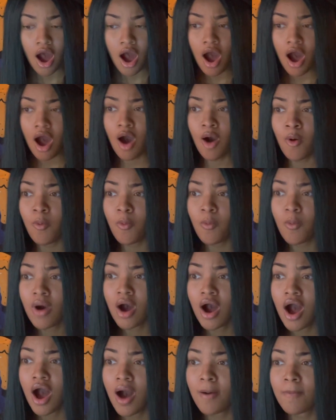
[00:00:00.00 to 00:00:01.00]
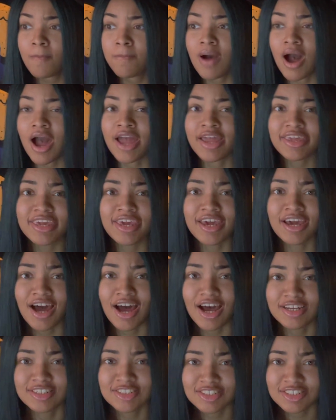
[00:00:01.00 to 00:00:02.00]
oh my
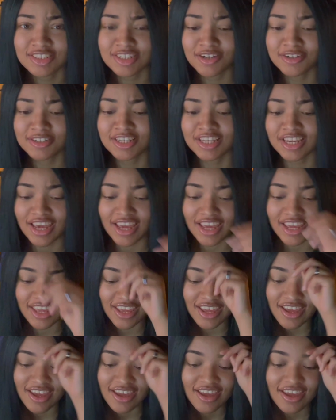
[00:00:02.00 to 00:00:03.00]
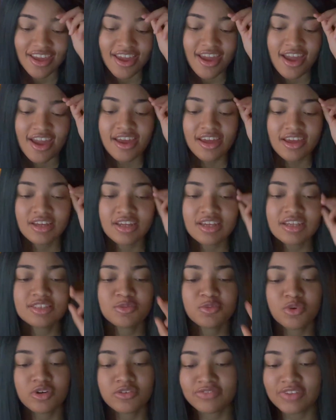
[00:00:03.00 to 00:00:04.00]
gosh, okay. He's a
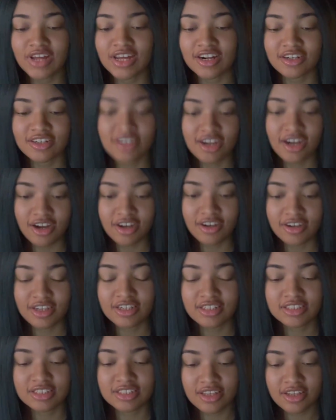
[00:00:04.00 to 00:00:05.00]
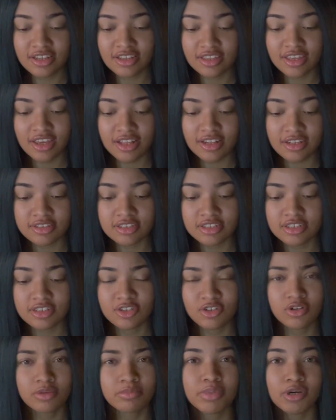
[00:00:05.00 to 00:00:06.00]
wolf, not a dog, and this skeleton,
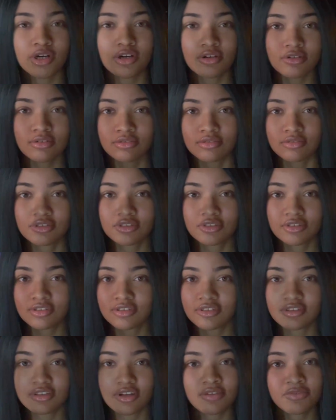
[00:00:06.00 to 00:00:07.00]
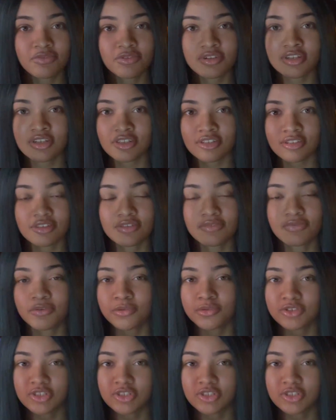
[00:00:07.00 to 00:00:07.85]
your bones. Don't forget the food